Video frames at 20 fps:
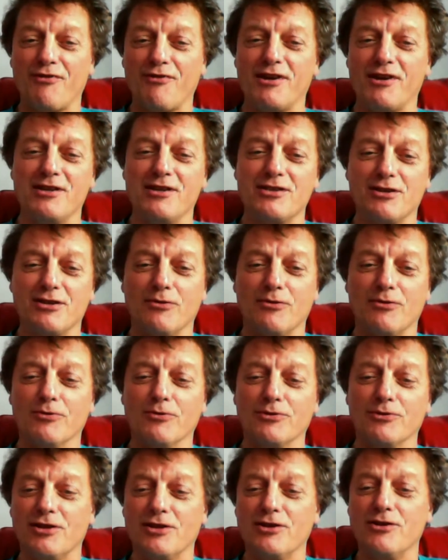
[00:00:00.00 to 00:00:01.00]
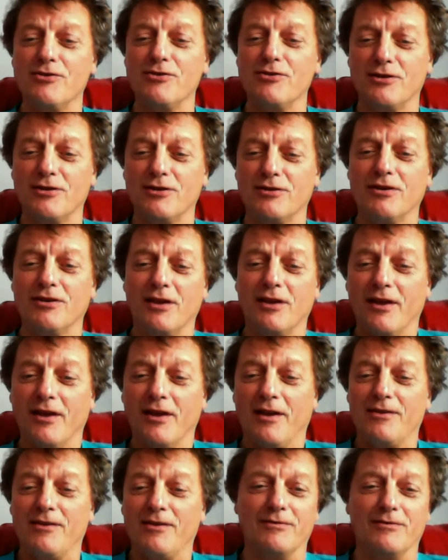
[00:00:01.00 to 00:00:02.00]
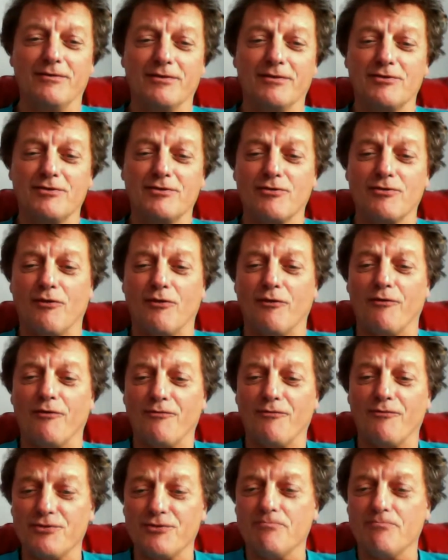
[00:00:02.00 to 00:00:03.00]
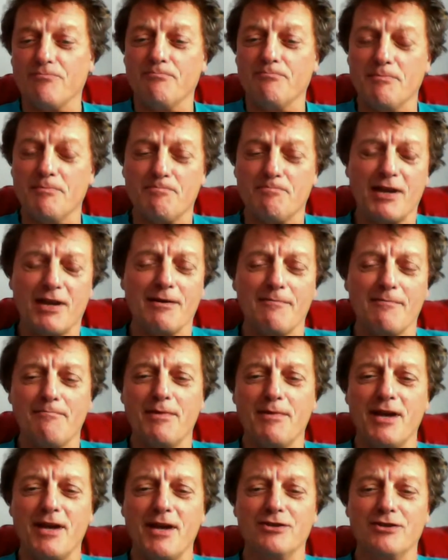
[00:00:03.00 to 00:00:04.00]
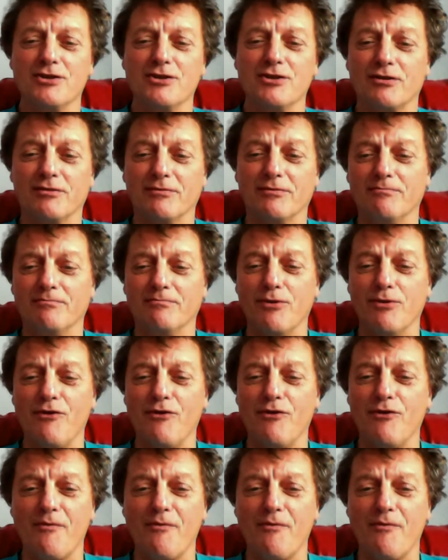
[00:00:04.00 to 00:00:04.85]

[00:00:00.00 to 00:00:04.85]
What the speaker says: sort of pick and mix and you can move about pretty quickly.